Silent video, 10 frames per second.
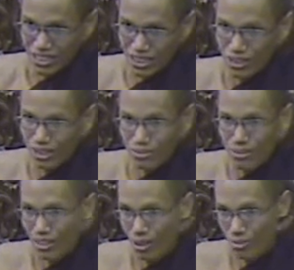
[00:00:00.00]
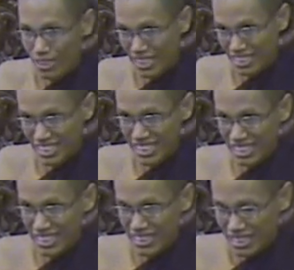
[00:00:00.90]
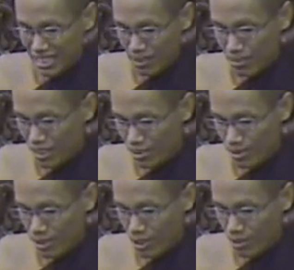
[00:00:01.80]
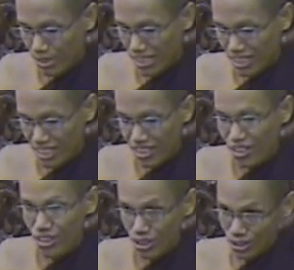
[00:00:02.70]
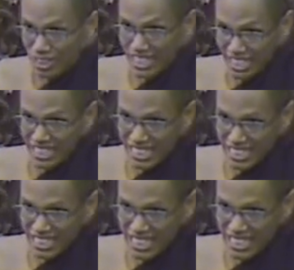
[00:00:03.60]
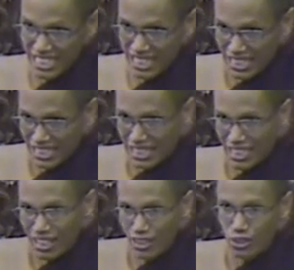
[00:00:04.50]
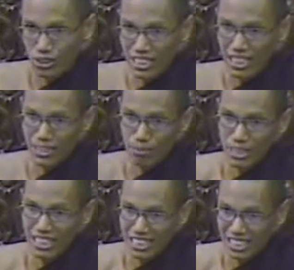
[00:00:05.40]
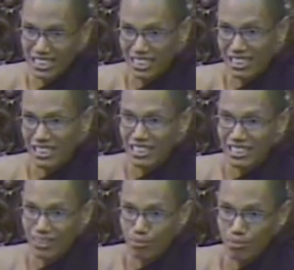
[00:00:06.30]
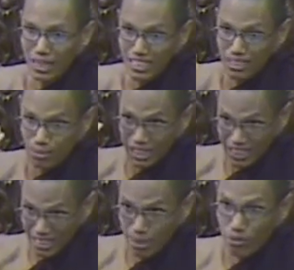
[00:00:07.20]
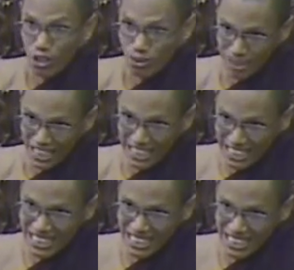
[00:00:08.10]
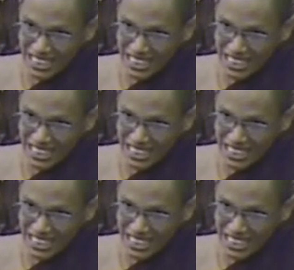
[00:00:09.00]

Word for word: So different object. If a different object, no associate. associate mean is a, must be the same object.